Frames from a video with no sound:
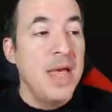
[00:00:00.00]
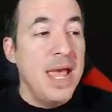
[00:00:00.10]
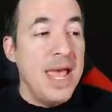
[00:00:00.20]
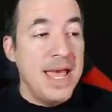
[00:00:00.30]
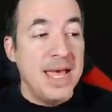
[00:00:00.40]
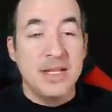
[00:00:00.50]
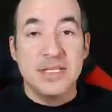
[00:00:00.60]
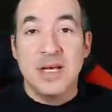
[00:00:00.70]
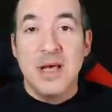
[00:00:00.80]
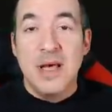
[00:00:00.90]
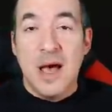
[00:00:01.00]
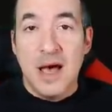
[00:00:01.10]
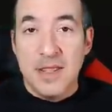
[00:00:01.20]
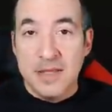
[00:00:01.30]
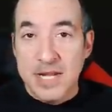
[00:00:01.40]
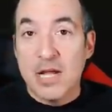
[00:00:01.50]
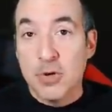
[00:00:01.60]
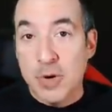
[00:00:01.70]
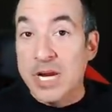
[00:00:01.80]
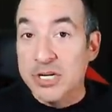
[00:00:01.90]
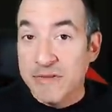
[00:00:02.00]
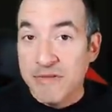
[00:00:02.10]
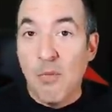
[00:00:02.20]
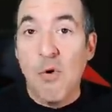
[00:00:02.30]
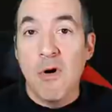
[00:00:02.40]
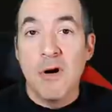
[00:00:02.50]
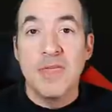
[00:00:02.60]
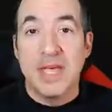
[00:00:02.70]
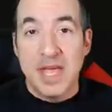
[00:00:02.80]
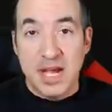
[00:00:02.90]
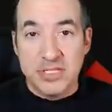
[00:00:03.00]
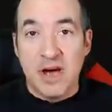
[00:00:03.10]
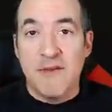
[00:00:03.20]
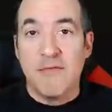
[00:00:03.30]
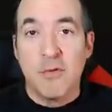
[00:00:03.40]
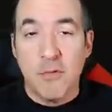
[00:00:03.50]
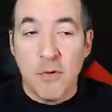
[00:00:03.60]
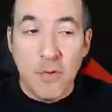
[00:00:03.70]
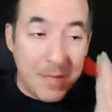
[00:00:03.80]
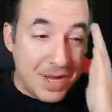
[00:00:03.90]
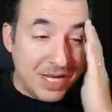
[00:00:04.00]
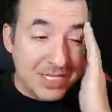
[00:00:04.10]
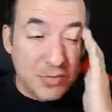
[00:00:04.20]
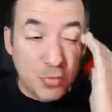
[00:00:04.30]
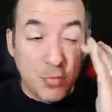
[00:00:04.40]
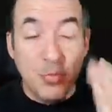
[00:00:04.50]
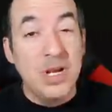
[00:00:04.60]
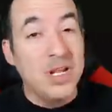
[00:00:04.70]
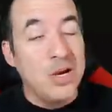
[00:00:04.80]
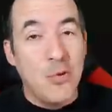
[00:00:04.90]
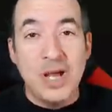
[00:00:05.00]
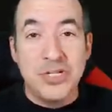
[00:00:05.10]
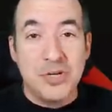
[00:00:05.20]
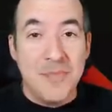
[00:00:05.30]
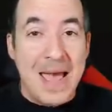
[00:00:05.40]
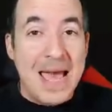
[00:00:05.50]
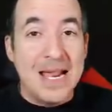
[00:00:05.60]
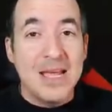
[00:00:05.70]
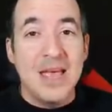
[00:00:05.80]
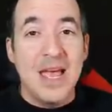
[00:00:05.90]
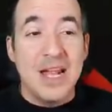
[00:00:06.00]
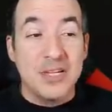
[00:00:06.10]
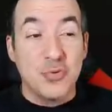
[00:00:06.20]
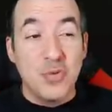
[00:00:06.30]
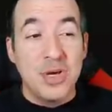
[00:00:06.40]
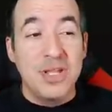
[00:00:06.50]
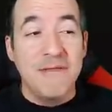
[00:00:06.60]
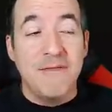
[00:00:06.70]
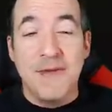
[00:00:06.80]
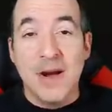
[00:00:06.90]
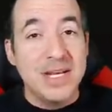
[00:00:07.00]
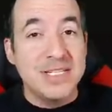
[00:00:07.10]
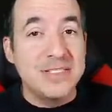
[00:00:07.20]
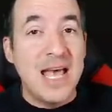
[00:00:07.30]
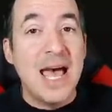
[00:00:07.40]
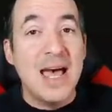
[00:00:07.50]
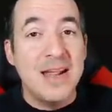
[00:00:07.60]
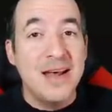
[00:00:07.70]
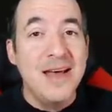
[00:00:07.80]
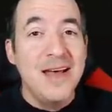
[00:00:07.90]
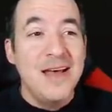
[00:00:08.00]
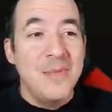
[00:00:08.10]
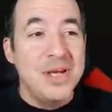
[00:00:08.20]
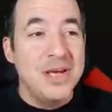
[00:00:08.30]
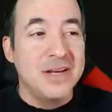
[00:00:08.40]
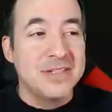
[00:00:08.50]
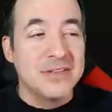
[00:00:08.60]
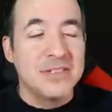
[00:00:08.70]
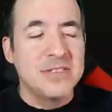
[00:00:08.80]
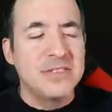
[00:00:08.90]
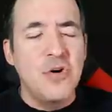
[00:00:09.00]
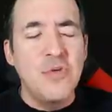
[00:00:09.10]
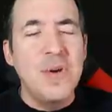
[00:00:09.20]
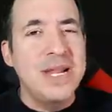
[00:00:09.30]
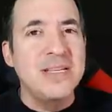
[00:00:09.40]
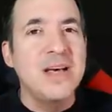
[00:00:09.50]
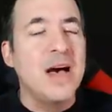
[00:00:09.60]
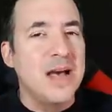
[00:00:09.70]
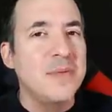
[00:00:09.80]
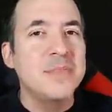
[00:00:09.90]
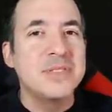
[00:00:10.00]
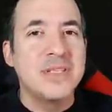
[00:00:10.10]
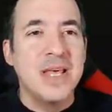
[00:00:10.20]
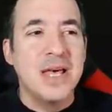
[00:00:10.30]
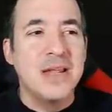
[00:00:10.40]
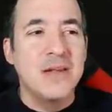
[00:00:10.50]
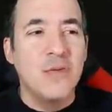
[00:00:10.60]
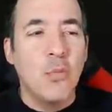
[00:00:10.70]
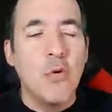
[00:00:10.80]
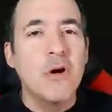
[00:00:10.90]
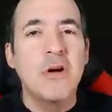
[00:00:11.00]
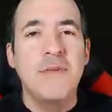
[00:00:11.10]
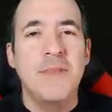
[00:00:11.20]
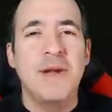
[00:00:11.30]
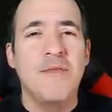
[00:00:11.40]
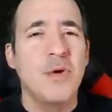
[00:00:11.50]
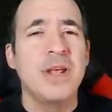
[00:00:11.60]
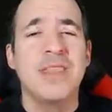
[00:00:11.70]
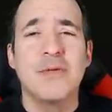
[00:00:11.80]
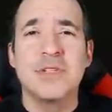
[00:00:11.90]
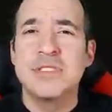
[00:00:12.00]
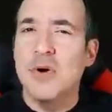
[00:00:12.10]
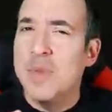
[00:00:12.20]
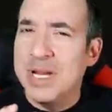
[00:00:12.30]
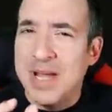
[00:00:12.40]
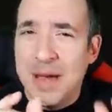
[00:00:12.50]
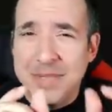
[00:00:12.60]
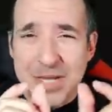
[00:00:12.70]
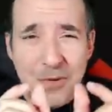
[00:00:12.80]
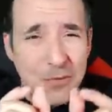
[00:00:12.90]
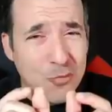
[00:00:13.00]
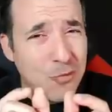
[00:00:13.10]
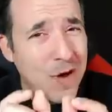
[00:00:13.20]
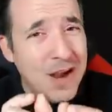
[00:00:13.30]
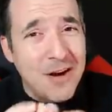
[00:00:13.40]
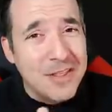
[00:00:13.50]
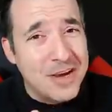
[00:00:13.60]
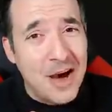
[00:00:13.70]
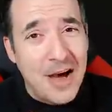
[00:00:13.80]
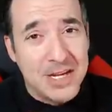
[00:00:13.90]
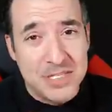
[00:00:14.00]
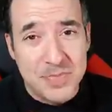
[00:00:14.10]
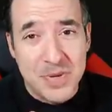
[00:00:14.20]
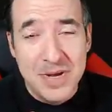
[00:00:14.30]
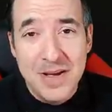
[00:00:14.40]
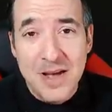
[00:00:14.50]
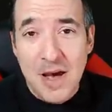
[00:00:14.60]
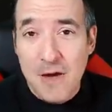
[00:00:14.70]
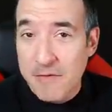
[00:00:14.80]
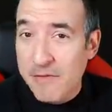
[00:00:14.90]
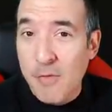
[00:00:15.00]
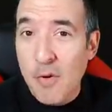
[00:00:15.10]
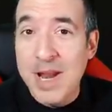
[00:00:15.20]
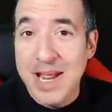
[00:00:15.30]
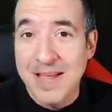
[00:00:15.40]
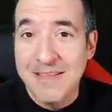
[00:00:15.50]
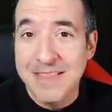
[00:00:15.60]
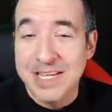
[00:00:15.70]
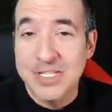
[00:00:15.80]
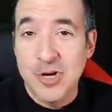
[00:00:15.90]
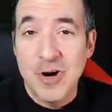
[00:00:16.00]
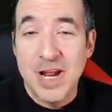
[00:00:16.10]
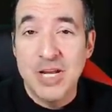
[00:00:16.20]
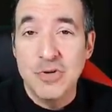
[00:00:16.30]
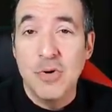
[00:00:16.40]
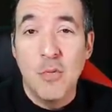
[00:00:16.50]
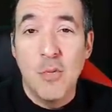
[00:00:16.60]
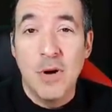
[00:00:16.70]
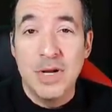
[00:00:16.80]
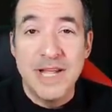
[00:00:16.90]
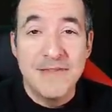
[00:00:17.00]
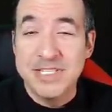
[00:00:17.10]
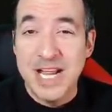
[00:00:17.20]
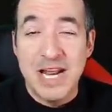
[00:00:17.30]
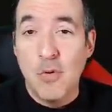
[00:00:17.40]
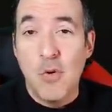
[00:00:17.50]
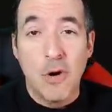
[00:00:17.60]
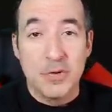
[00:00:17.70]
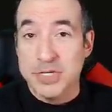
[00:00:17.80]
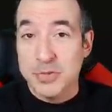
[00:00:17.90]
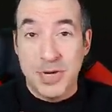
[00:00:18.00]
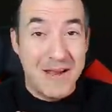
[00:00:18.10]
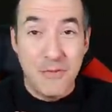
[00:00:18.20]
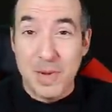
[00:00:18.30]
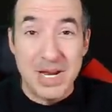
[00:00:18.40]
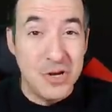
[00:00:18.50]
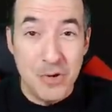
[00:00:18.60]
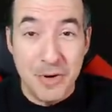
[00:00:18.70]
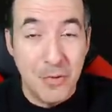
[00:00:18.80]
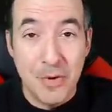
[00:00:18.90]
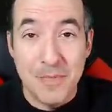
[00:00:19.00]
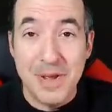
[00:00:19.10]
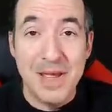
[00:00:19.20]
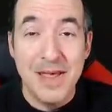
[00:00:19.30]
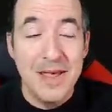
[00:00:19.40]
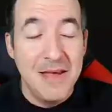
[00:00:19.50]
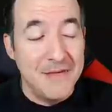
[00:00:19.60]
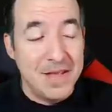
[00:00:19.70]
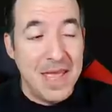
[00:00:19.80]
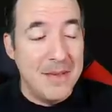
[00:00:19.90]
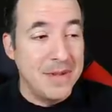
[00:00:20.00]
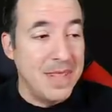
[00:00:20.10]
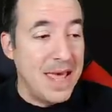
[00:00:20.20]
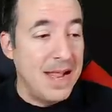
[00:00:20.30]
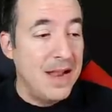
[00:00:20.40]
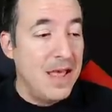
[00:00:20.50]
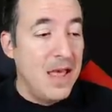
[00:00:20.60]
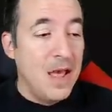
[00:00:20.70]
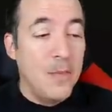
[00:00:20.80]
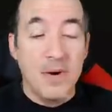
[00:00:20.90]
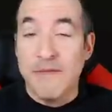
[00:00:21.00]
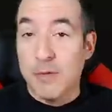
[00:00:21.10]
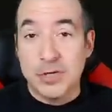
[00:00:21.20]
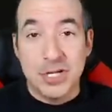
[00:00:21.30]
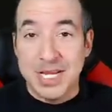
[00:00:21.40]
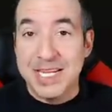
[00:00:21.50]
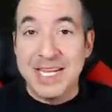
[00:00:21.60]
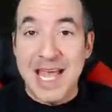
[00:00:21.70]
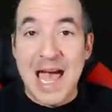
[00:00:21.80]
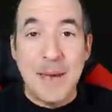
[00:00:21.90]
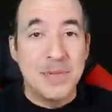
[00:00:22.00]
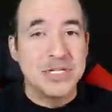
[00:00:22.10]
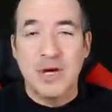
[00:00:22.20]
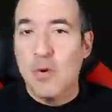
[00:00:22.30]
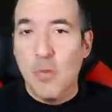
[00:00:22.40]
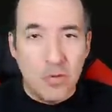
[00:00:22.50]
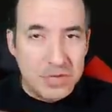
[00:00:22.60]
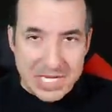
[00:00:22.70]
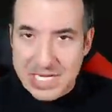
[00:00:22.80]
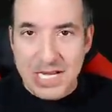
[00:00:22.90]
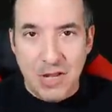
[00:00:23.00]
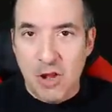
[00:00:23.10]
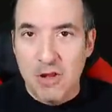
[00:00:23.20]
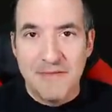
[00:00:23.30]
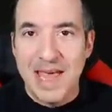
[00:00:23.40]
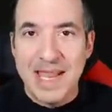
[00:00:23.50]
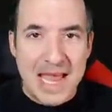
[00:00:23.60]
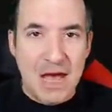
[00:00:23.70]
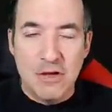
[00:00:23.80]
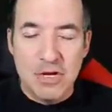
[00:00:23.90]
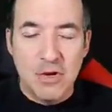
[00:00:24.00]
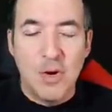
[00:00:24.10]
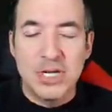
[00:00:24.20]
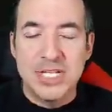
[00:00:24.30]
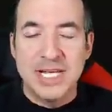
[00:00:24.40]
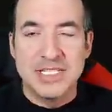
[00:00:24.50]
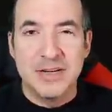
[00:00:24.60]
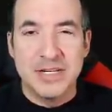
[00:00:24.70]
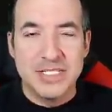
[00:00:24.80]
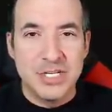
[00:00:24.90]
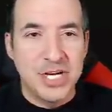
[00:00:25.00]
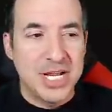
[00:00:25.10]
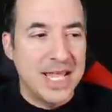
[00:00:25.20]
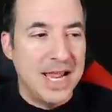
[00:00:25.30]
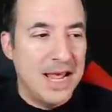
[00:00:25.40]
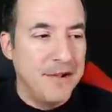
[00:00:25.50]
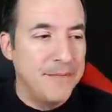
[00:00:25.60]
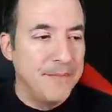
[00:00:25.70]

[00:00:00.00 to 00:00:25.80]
and the declaration of war that kicks off World War I, because it's really quite dramatic and it's really very sad, because there's so many times that war could have been avoided, and there were so many times they were right on the cusp of avoiding this turning into a devastating war, which is what everybody knew it would be if it came to that. But unfortunately, it didn't happen. So I won't detail all of that now. You can watch that series to check that out.